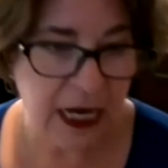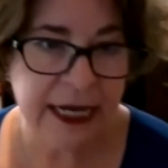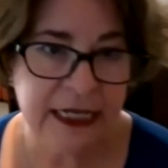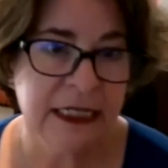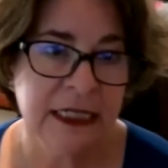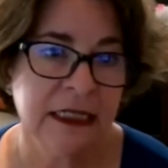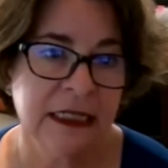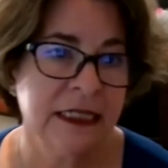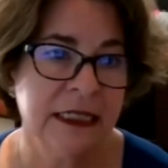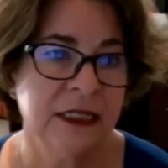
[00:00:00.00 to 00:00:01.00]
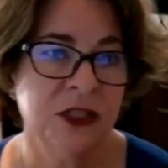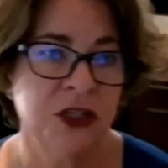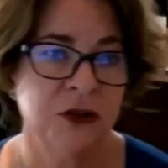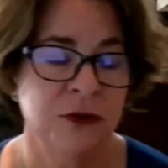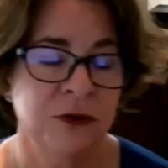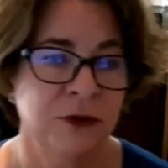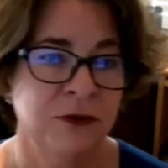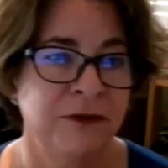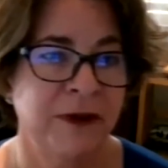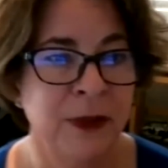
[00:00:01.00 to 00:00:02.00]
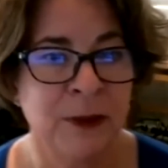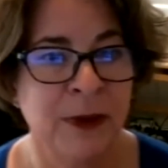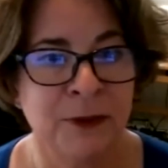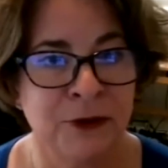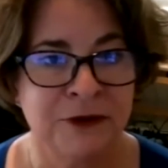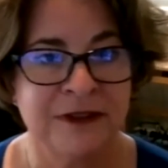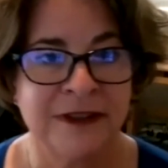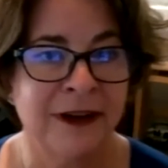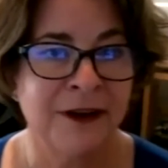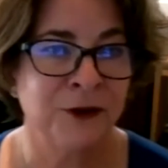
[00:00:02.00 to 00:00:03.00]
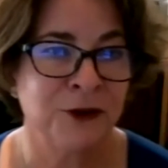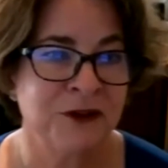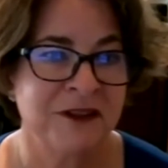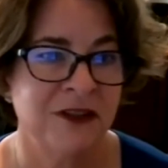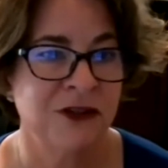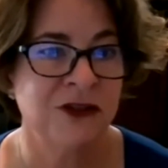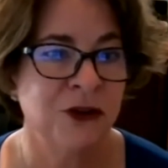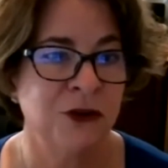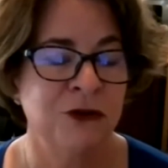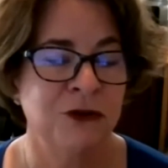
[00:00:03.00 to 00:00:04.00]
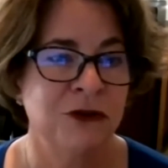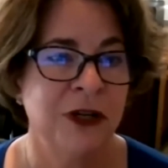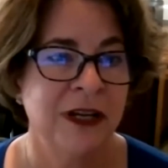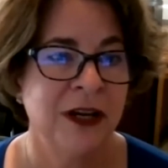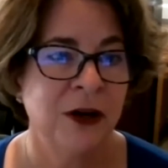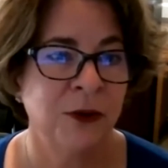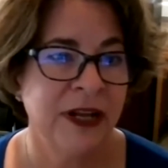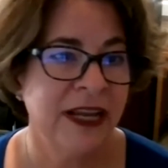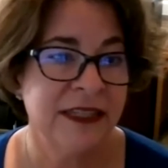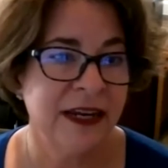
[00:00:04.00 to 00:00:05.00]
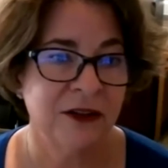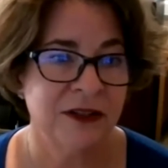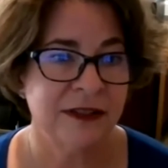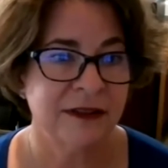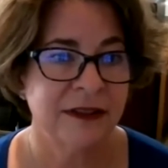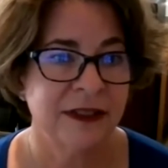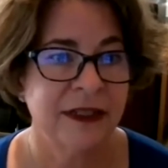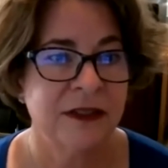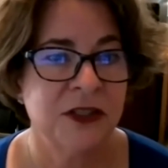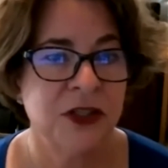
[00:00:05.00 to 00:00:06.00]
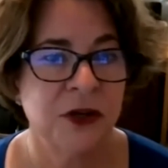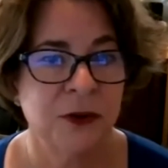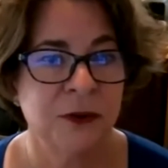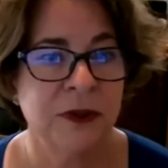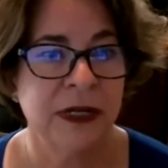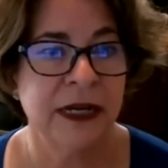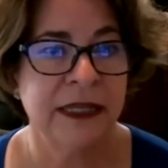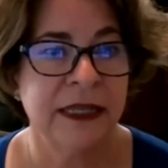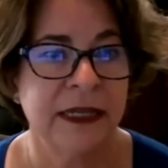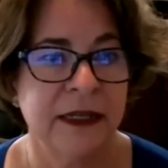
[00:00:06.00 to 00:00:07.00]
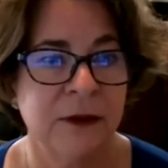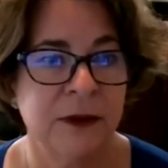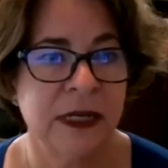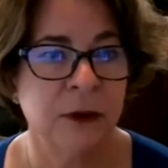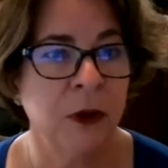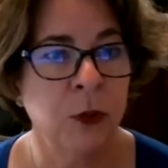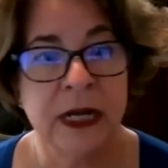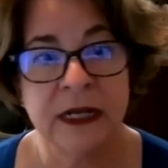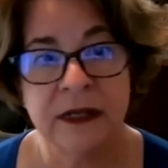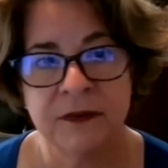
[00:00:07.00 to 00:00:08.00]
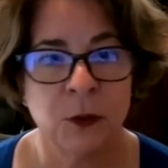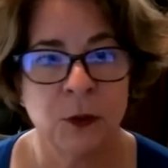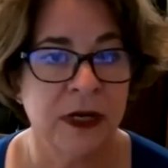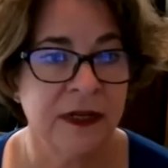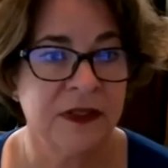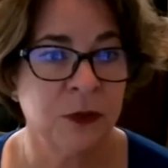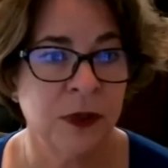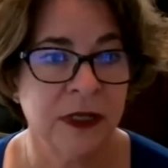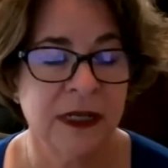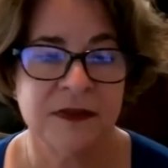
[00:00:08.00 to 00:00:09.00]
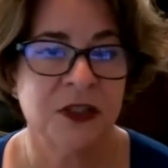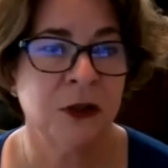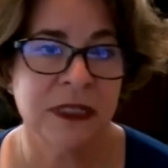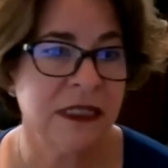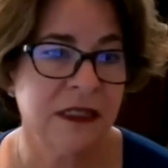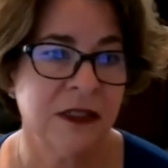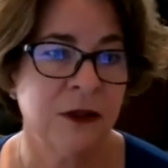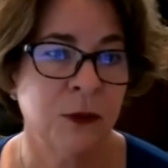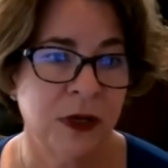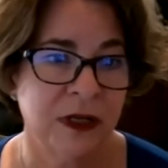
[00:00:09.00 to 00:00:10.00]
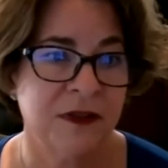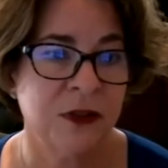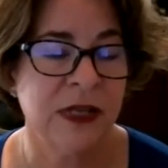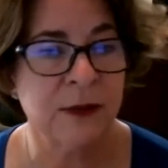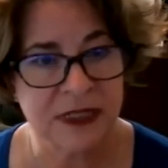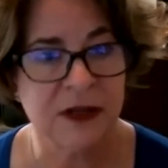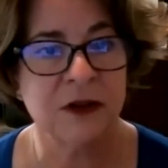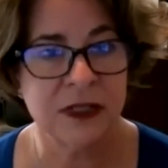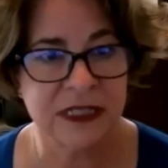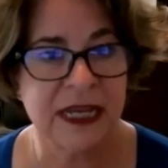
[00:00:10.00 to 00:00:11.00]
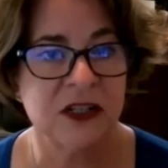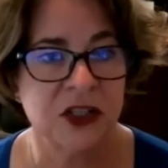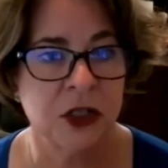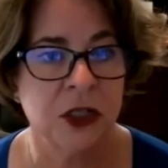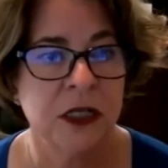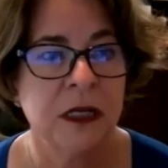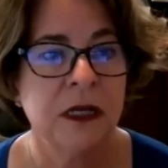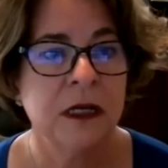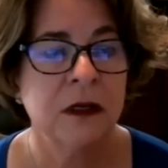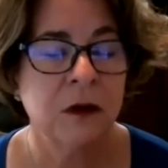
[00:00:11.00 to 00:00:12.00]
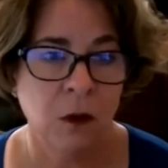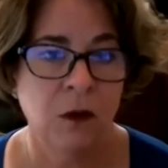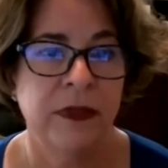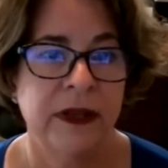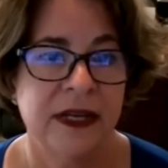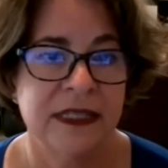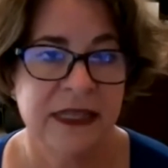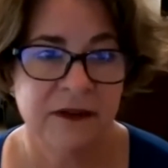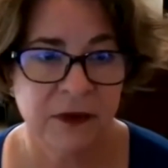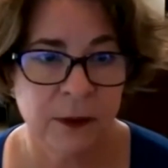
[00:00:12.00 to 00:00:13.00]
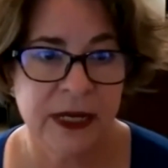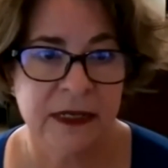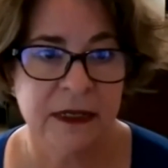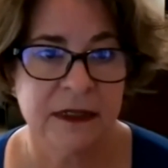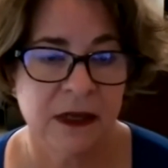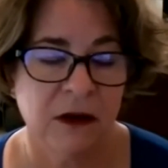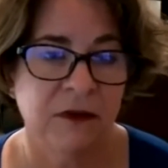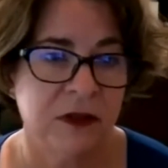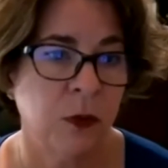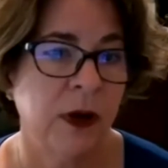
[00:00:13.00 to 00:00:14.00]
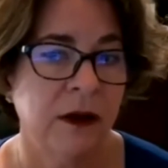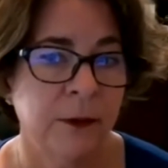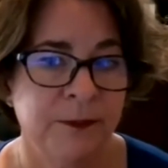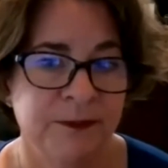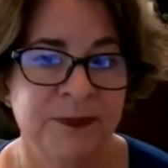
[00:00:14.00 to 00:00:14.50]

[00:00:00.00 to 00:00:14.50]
I didn't listen to family members and other nurses who were naysayers. So I think what if, the what ifs, don't listen to the what ifs. So that was another intentional goal that I set for myself as well.